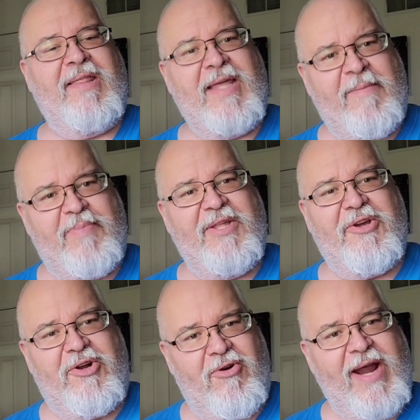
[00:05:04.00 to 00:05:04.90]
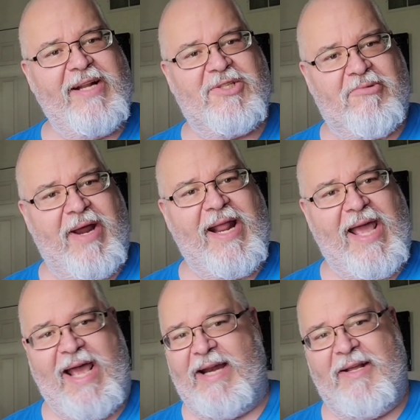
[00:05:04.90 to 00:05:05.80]
that'd be the greatest way to
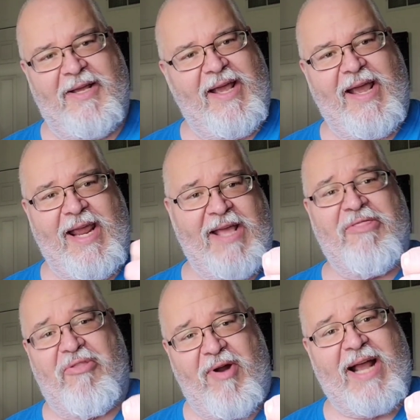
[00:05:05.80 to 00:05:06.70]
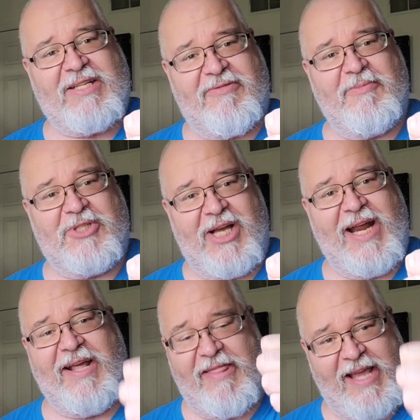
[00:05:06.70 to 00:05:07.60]
end anthrax from
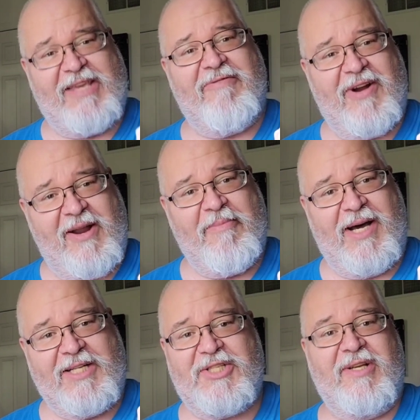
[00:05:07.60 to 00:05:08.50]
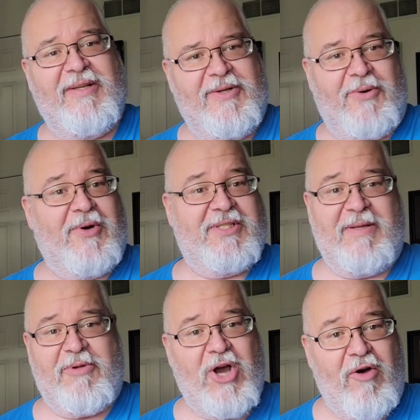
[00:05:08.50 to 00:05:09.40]
China. Thank you very much. Or
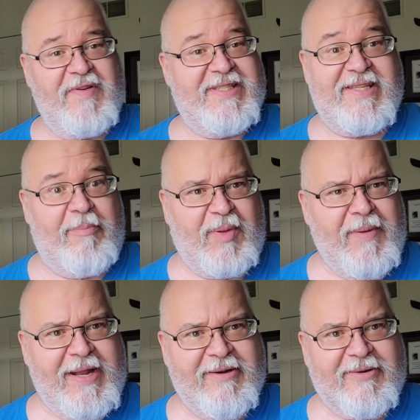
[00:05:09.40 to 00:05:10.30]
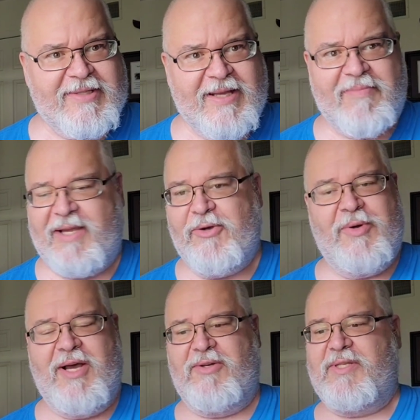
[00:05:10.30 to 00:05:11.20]
some COVID supplement or something. Who
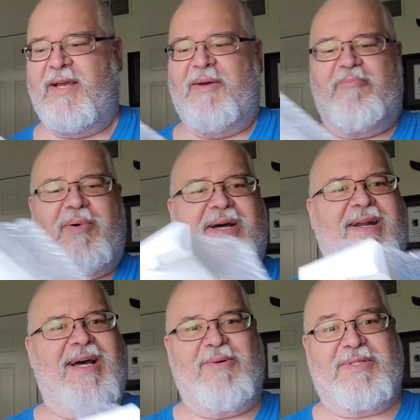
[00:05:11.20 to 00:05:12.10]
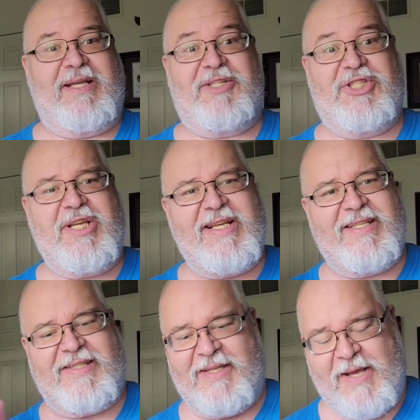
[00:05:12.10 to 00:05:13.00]
knows? But I was like,
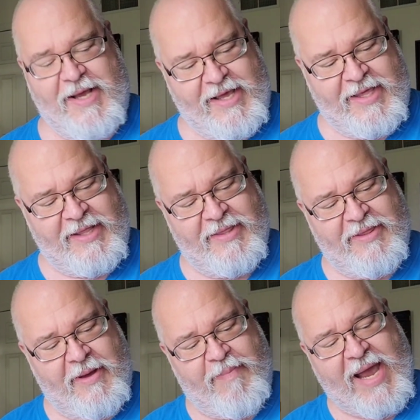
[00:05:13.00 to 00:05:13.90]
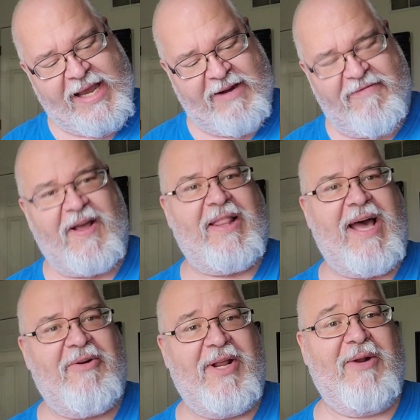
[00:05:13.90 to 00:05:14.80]
Jesus. And then a packet fell
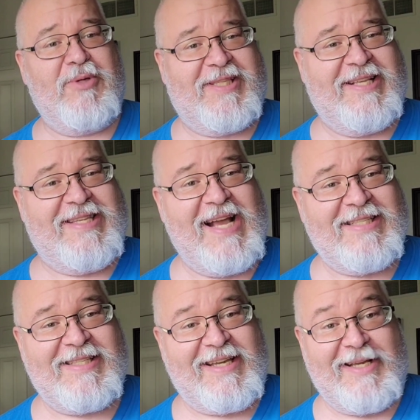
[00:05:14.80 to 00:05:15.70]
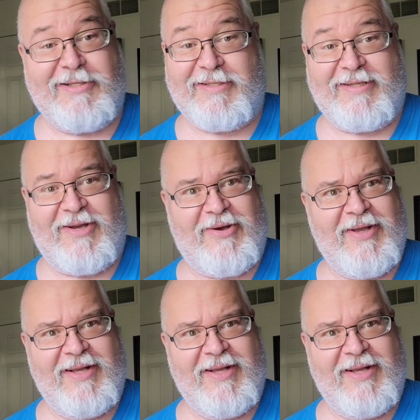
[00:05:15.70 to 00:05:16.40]
out and it was the desiccant. So